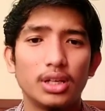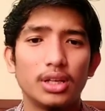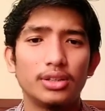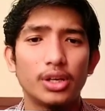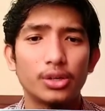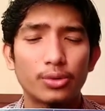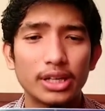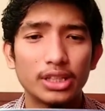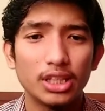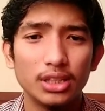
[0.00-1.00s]
and their
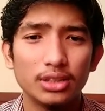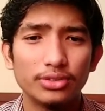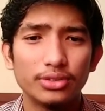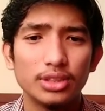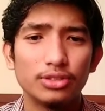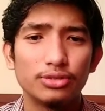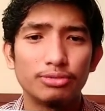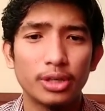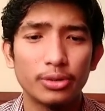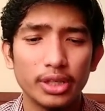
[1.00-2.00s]
writings is
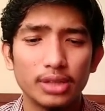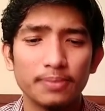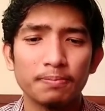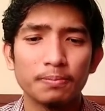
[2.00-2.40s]
very